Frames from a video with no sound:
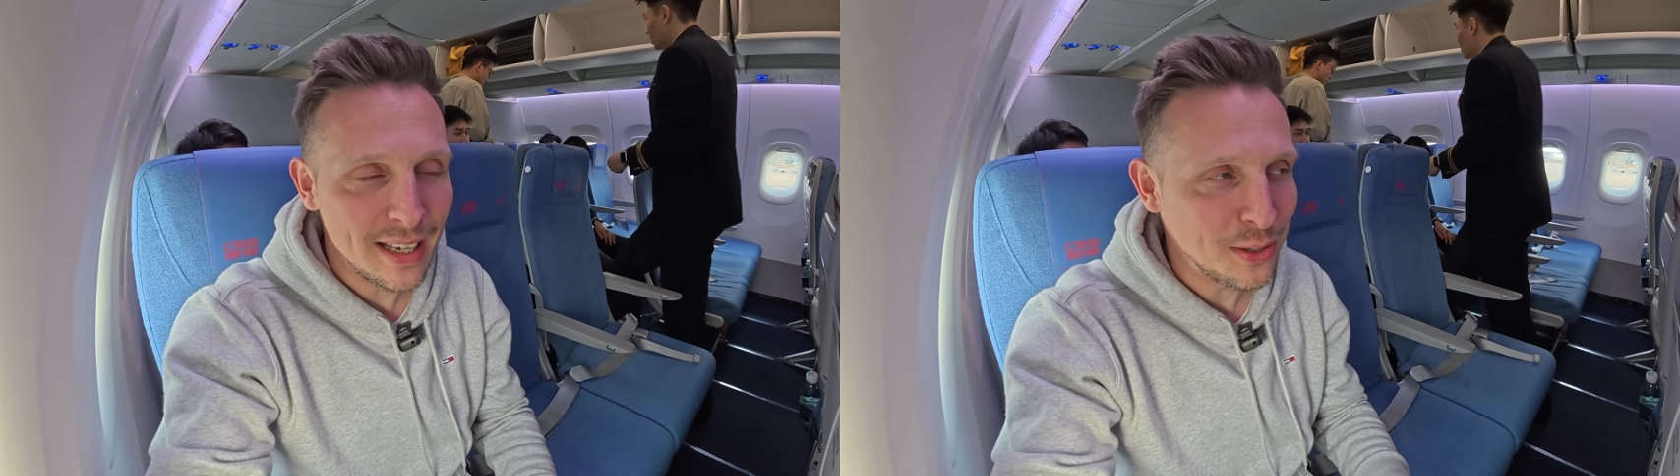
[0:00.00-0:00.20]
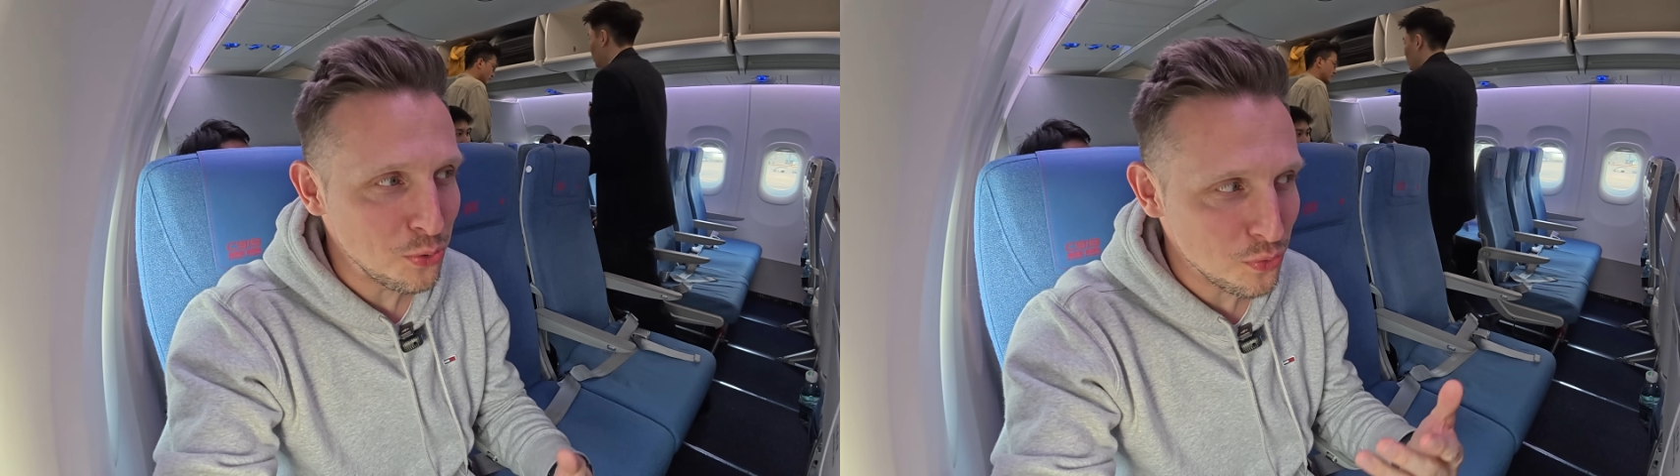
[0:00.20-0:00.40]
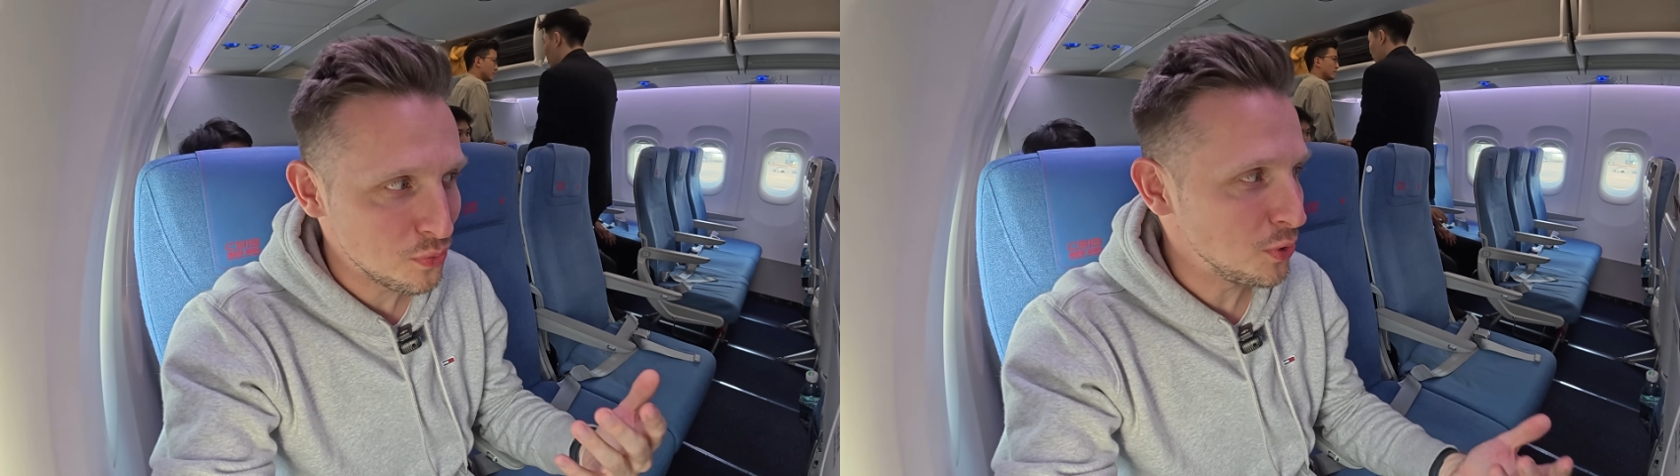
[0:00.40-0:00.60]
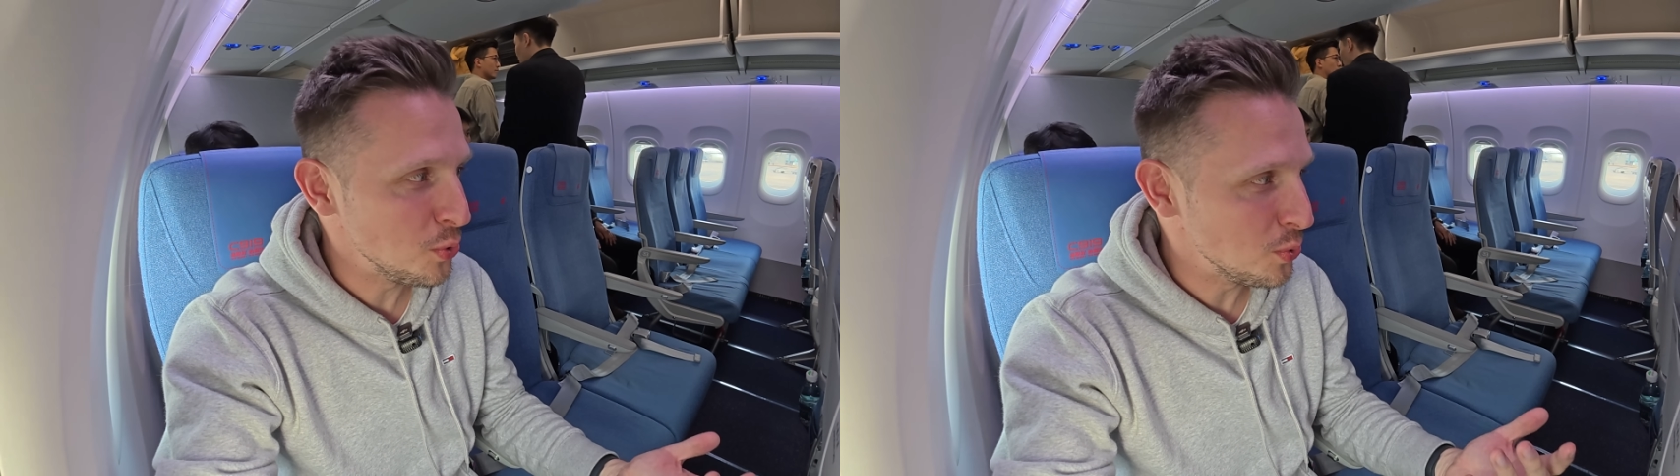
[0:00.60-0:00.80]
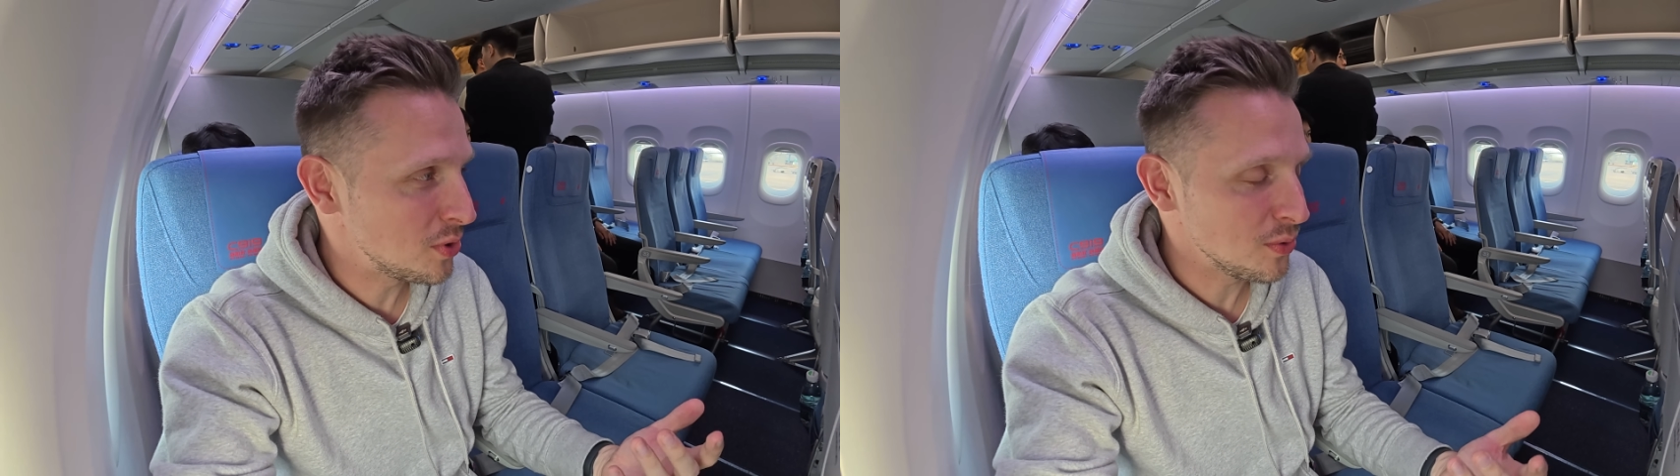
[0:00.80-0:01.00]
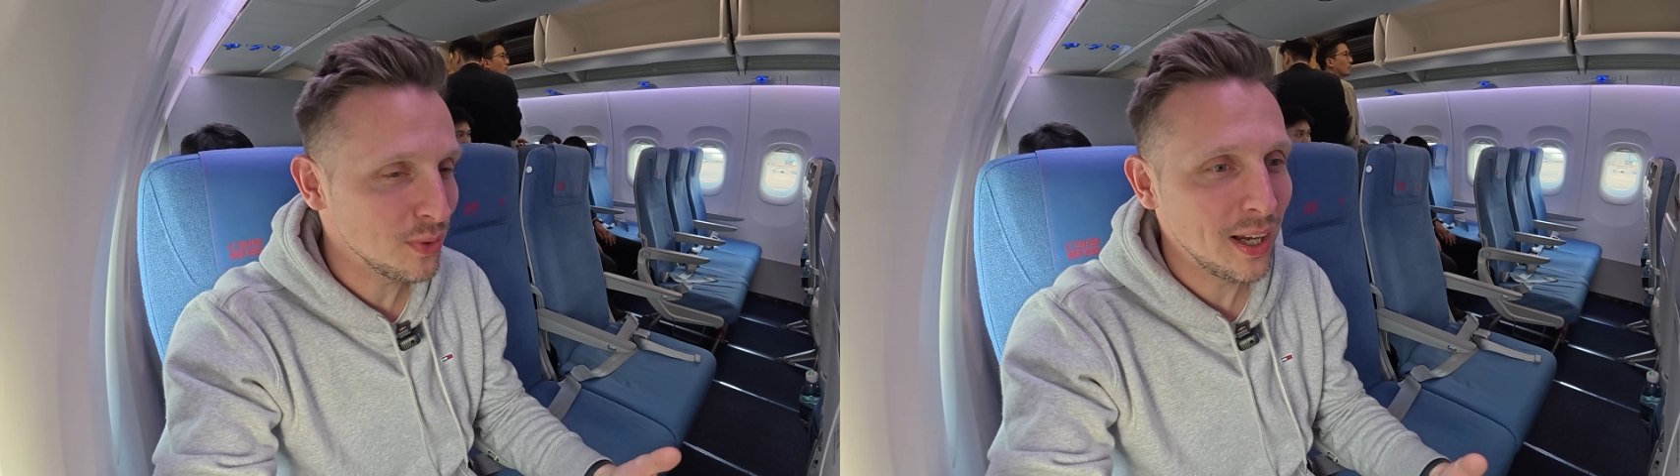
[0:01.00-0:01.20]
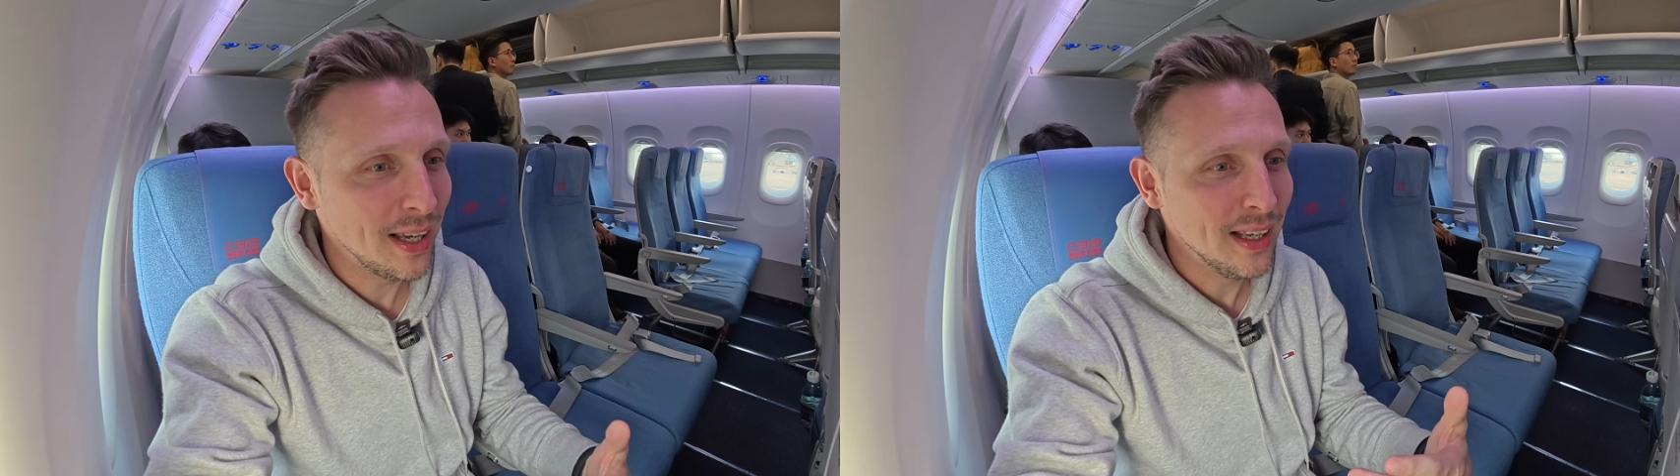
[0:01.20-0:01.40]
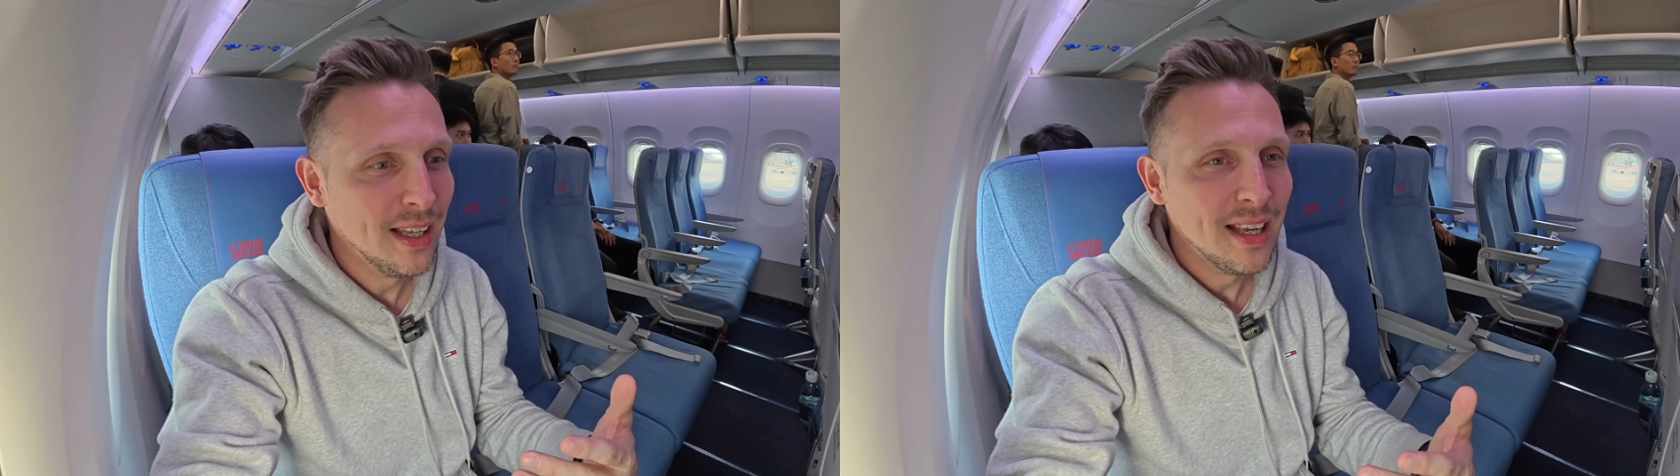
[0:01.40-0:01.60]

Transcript: that you've used to fly.